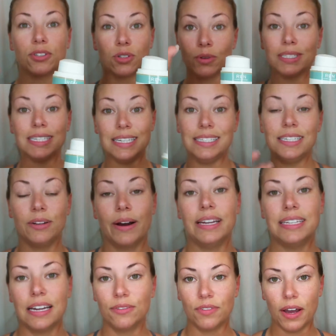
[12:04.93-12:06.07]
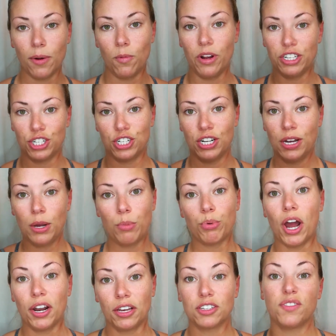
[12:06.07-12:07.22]
so it's easy to identify which
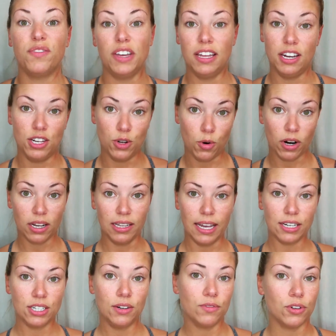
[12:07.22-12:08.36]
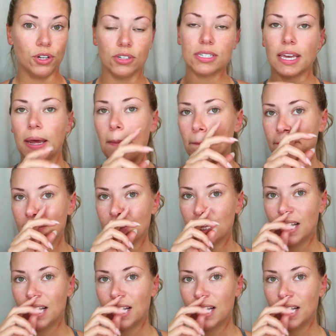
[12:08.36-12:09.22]
products fit in your collection for your skin.